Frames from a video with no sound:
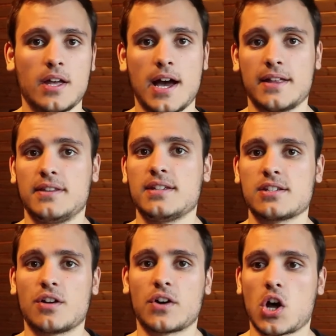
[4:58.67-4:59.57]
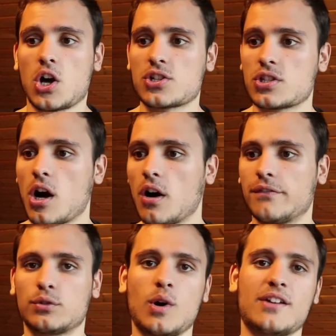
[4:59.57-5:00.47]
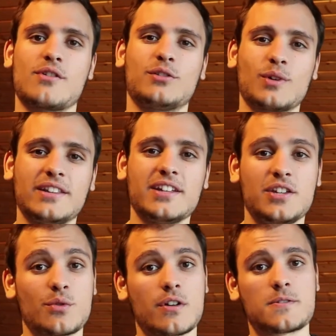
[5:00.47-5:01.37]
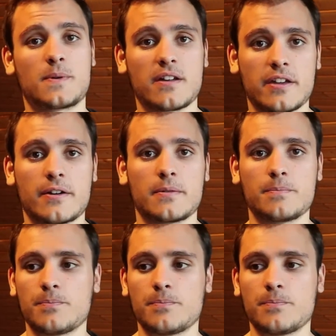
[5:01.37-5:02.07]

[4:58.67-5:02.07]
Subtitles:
And this is of a cost of 220 euros per year.